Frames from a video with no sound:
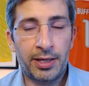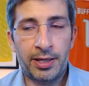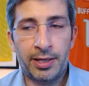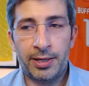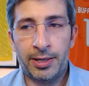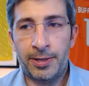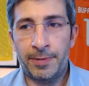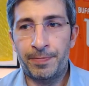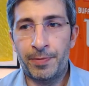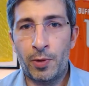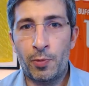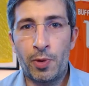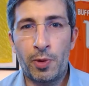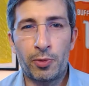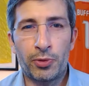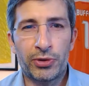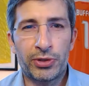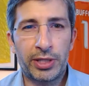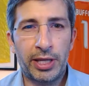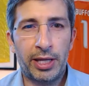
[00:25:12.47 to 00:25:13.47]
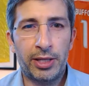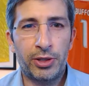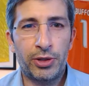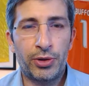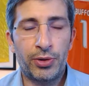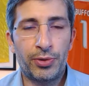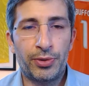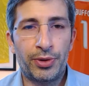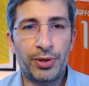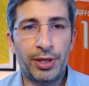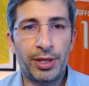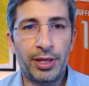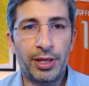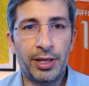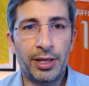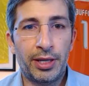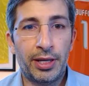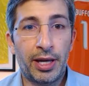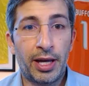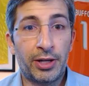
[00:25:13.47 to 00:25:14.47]
We will send you
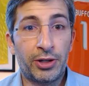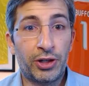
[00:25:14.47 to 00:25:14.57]
the